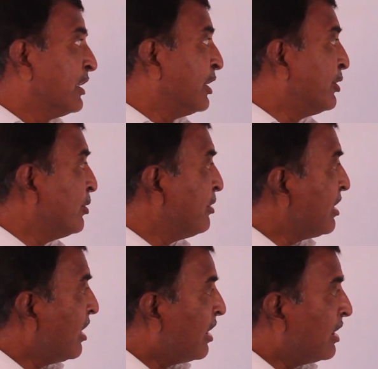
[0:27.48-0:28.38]
The
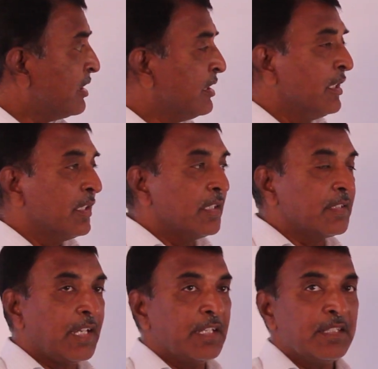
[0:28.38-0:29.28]
human heart, the
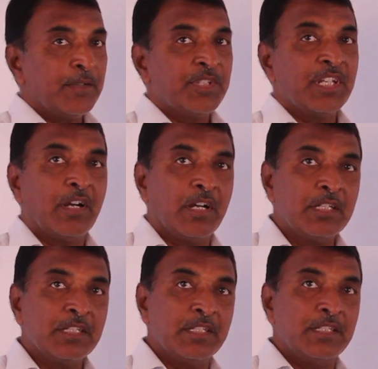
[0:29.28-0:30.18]
size of the
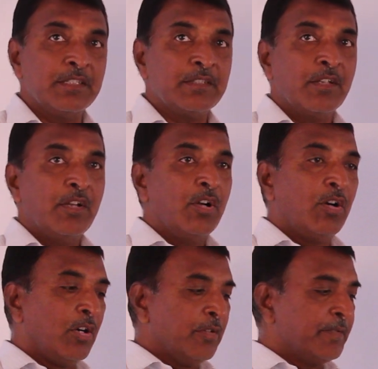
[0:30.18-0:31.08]
heart is
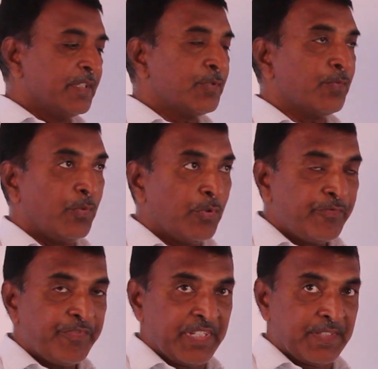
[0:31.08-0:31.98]
of its own
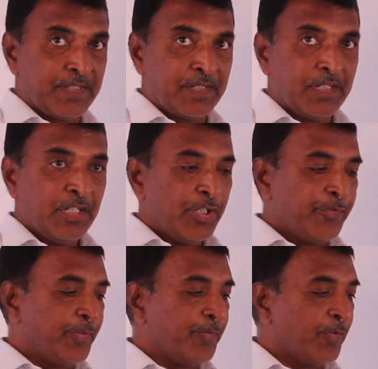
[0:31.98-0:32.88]
fist.
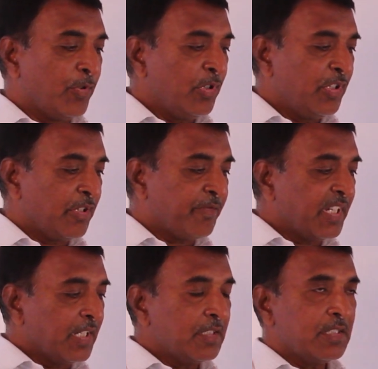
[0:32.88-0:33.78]
If you fold your
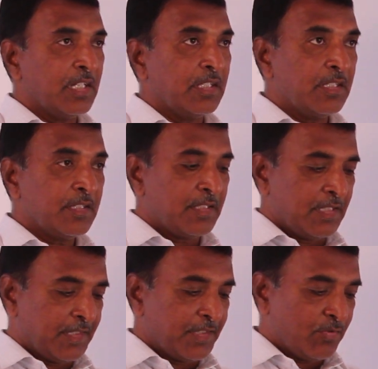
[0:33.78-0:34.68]
fingers like this,
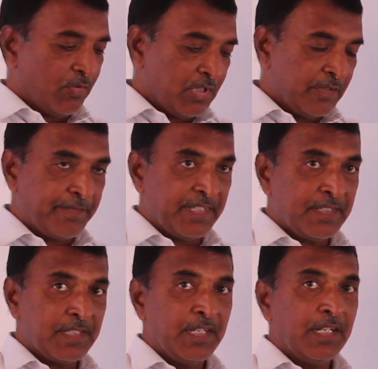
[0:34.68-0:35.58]
this is called the
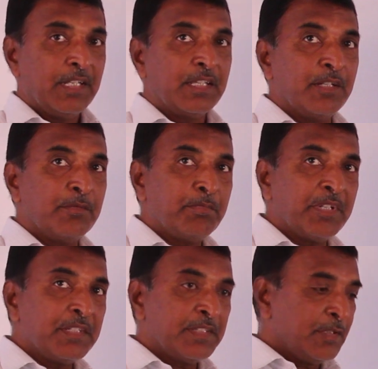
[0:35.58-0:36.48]
fist the
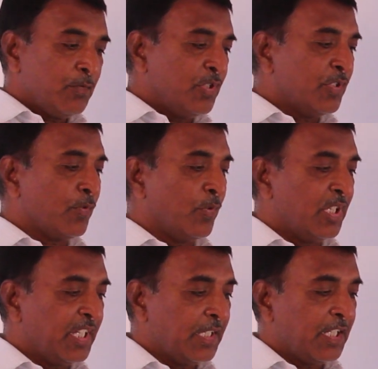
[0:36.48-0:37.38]
person who is
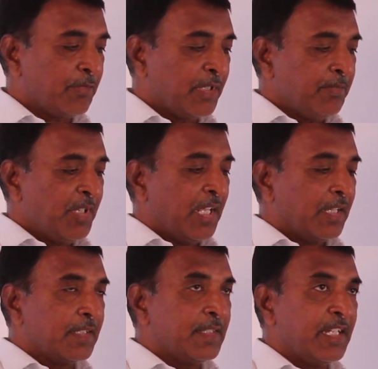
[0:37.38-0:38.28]
holding that one
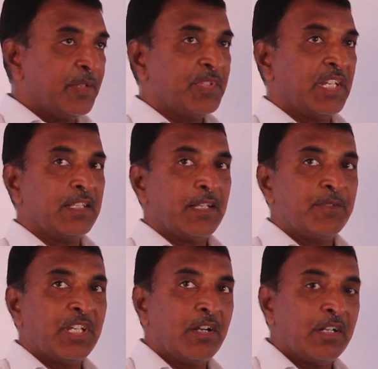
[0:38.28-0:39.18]
the same size
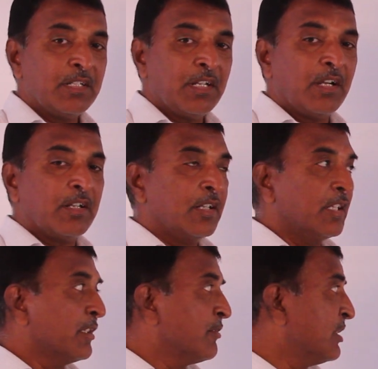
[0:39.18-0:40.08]
of the heart
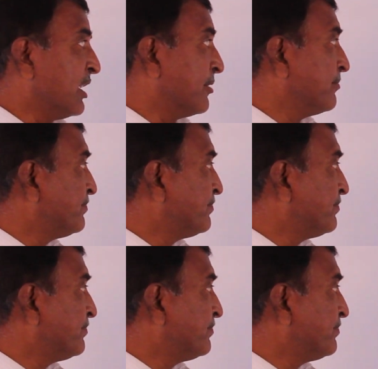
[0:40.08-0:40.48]
according to that.